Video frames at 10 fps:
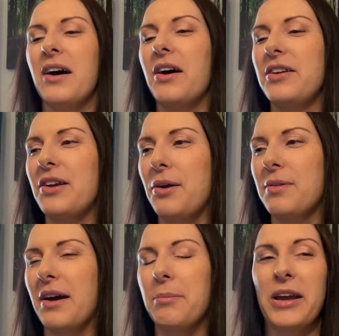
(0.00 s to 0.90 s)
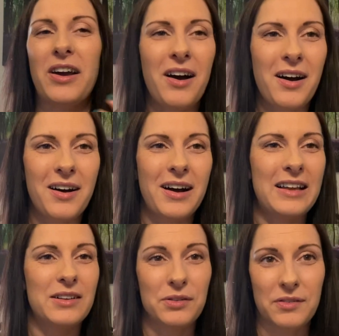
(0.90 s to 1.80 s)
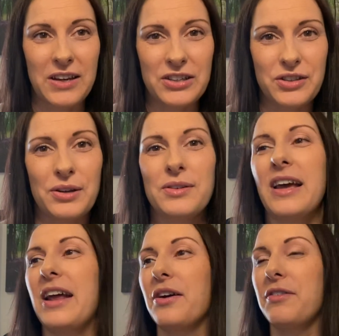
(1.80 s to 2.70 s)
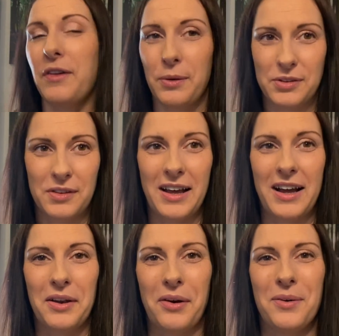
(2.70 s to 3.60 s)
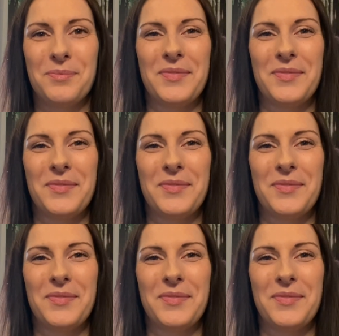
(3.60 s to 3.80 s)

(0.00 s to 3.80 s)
I know that my car has lots of issues, and I focus on that a lot.